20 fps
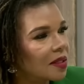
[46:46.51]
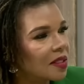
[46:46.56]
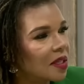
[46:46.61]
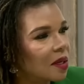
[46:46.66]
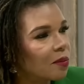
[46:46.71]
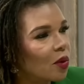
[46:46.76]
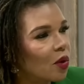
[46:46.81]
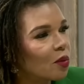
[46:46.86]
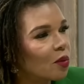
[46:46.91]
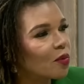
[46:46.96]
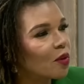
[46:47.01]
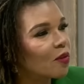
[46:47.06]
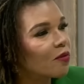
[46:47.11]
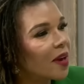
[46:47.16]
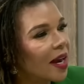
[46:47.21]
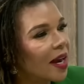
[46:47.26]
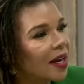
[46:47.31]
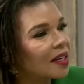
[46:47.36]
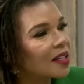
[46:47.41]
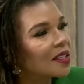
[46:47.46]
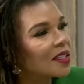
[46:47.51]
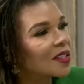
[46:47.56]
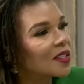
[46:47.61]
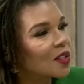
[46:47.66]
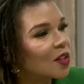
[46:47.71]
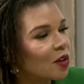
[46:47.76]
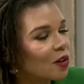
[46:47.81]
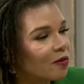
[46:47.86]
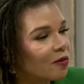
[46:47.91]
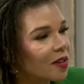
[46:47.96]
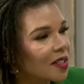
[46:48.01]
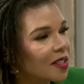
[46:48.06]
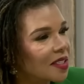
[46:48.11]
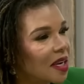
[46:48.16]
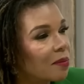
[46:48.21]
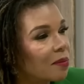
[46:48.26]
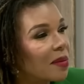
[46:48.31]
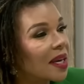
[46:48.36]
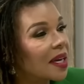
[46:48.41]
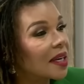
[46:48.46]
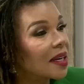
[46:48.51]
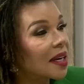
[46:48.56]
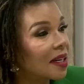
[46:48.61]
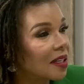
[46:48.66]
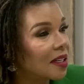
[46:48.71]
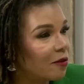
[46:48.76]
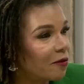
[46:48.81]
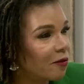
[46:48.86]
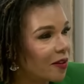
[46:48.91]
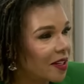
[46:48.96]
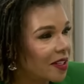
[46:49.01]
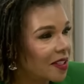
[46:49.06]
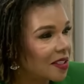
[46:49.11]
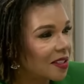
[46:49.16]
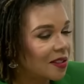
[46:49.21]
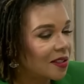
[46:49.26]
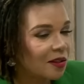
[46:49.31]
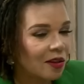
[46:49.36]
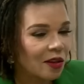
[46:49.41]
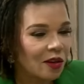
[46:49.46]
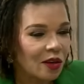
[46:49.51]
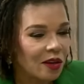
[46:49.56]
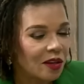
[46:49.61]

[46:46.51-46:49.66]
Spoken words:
it's about providing service and making a difference.